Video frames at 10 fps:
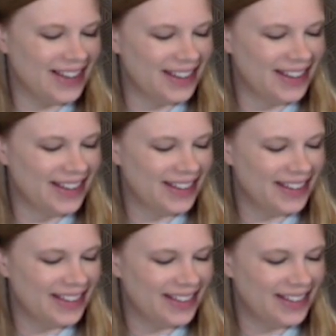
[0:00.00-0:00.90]

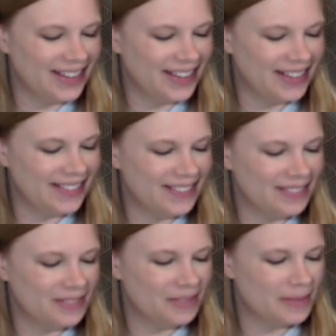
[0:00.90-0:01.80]

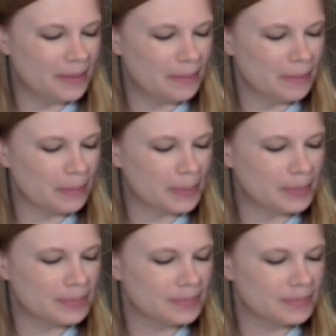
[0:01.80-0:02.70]

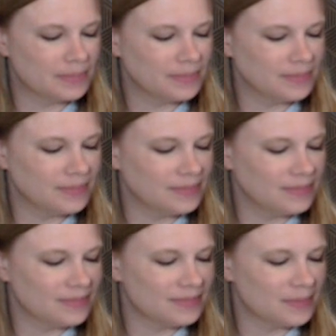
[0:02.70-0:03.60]

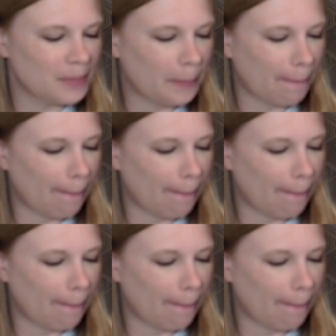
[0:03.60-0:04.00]
(silent)